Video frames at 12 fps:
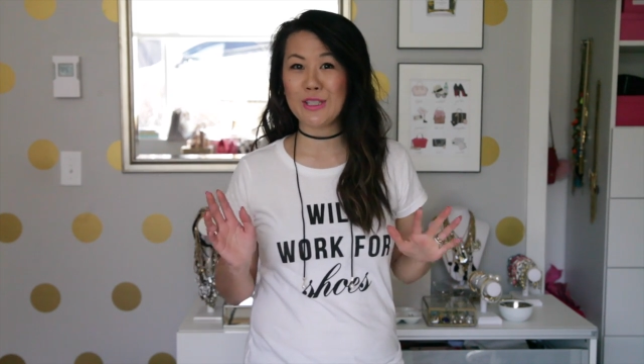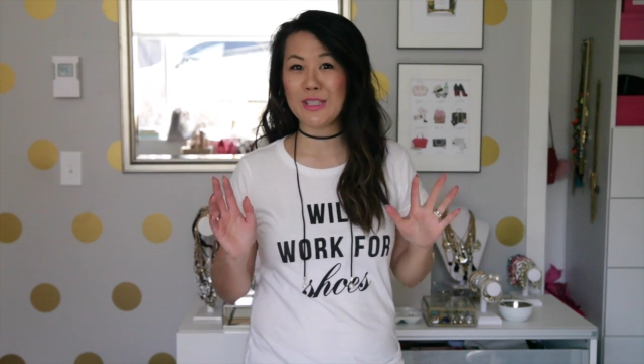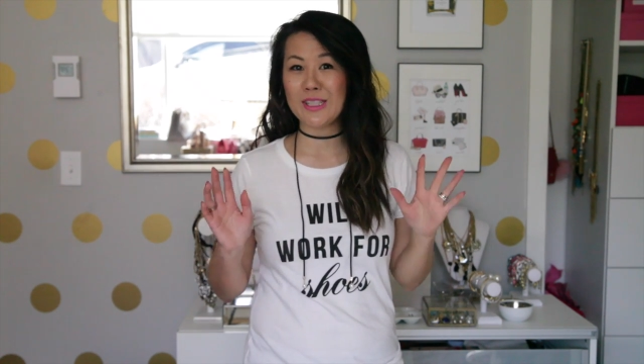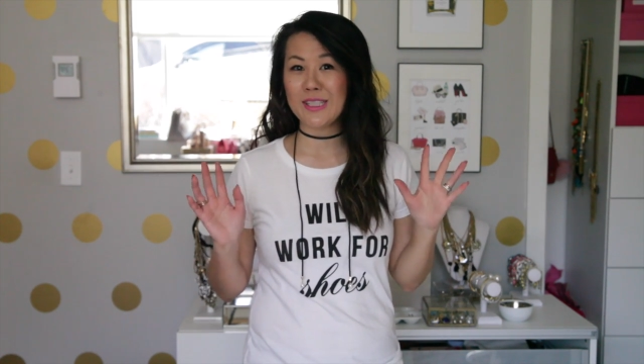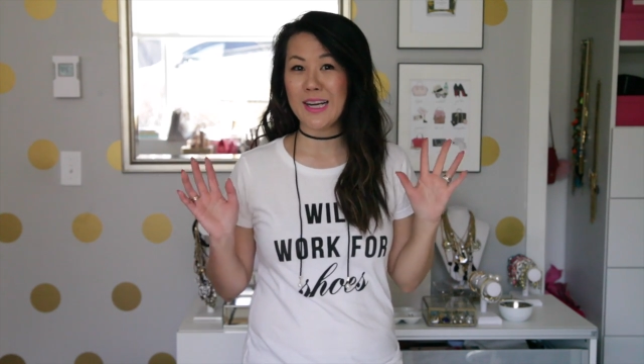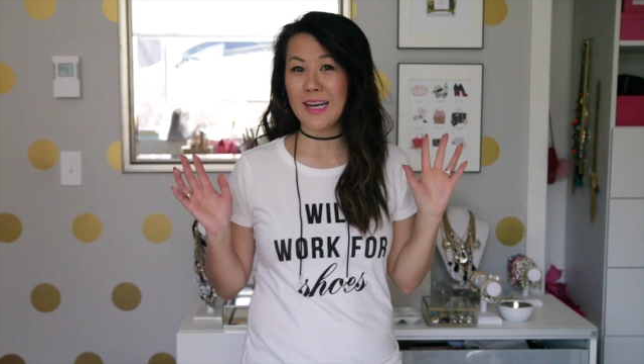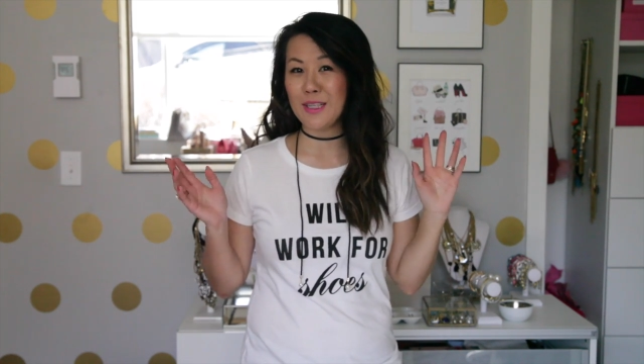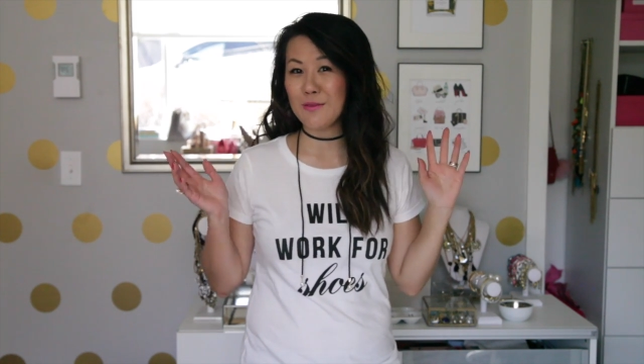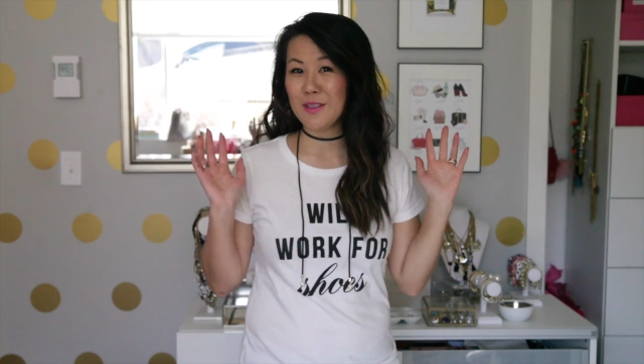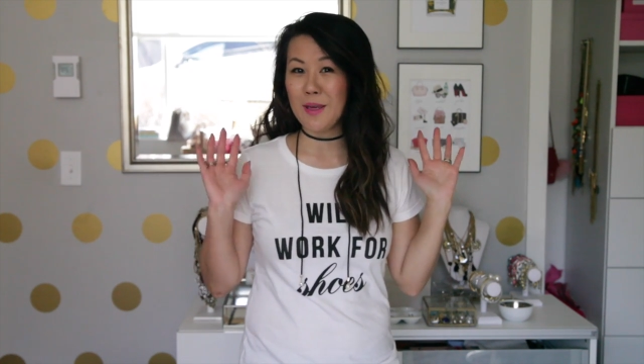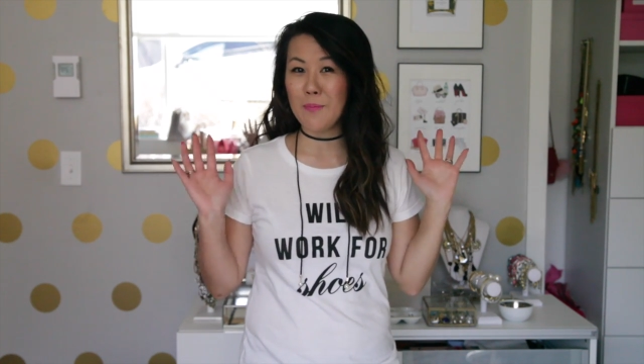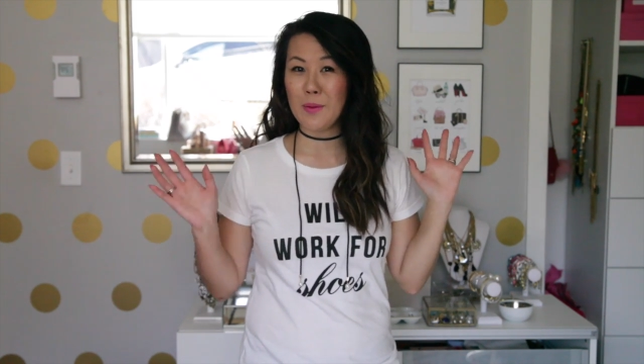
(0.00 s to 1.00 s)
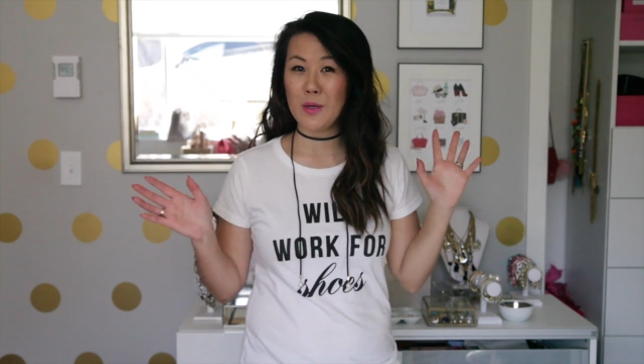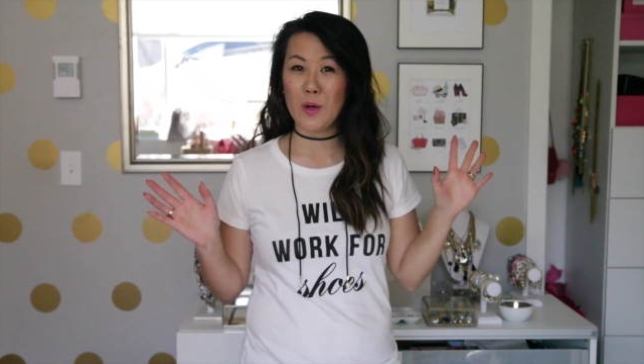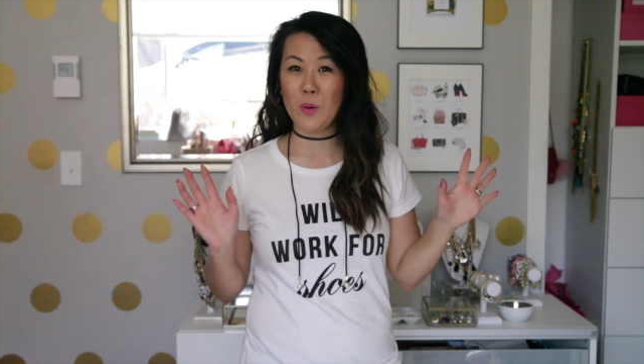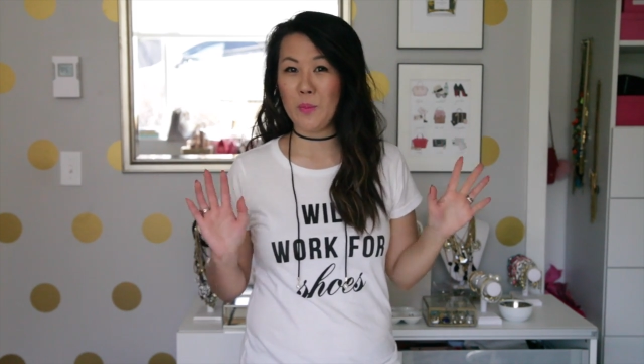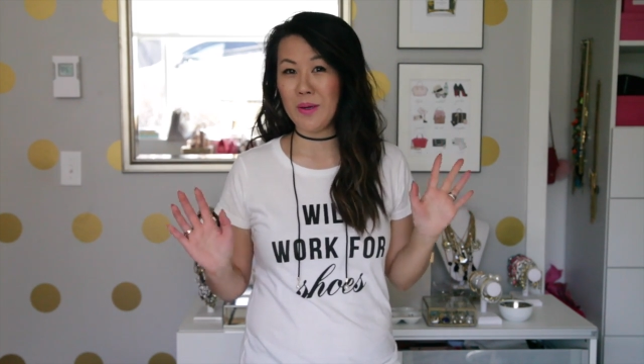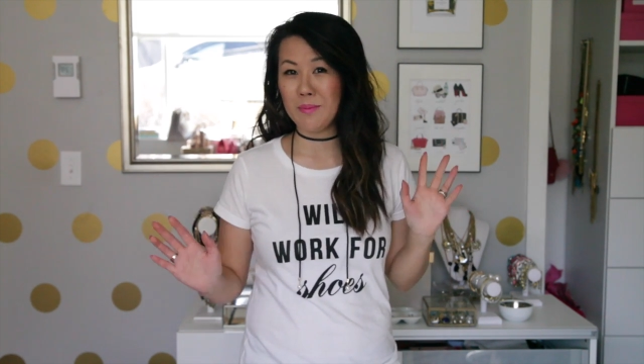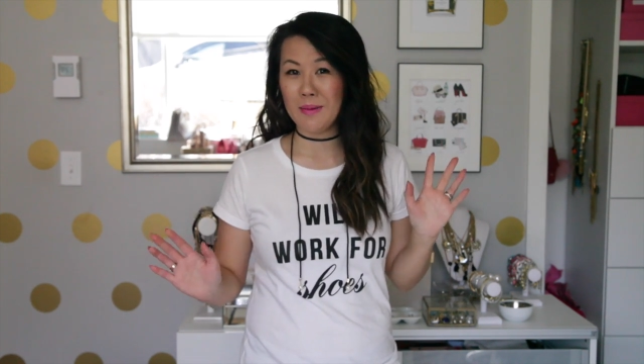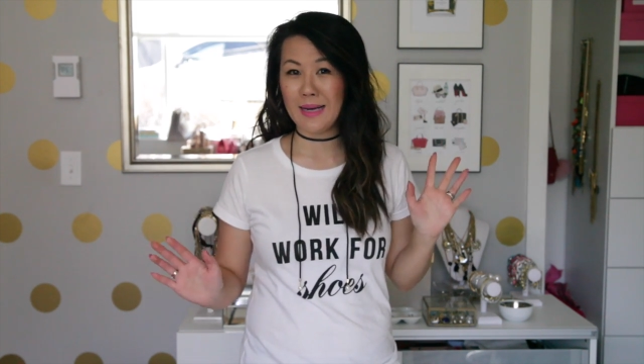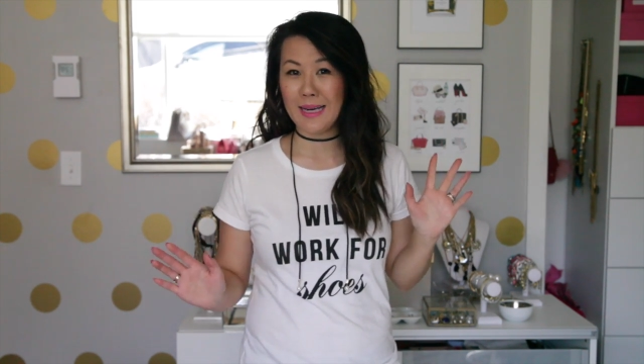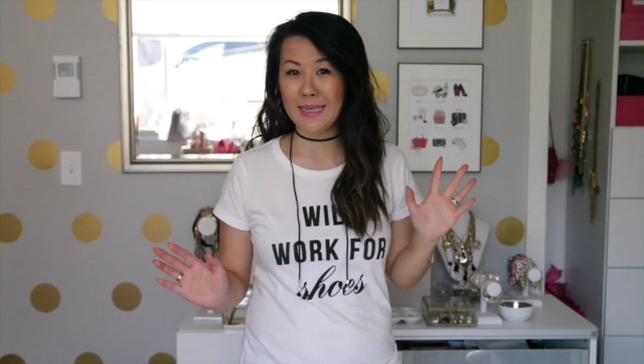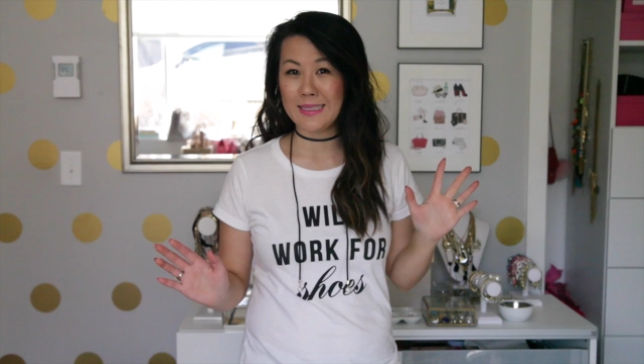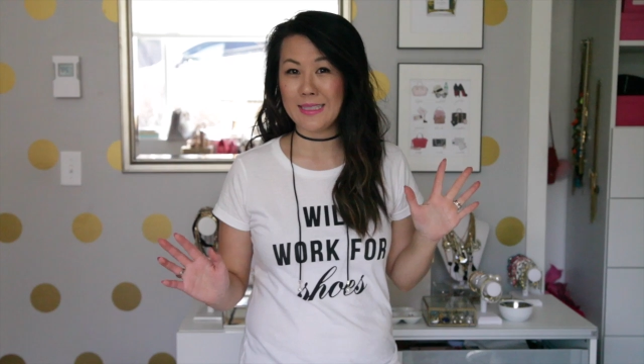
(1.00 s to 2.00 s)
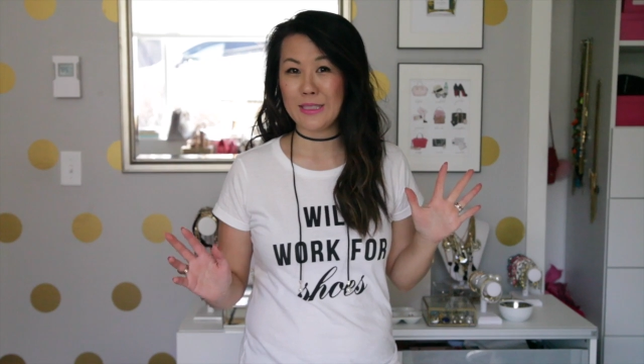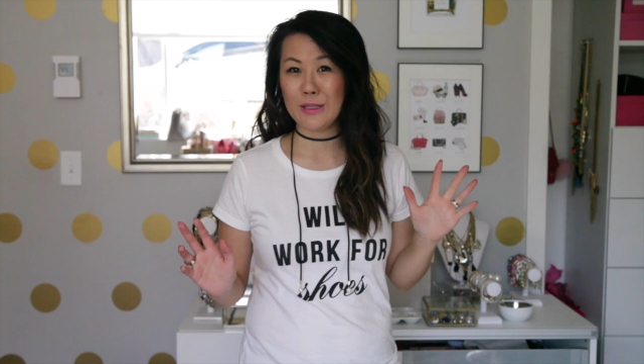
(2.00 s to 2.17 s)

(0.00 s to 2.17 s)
just kind of keep an open mind and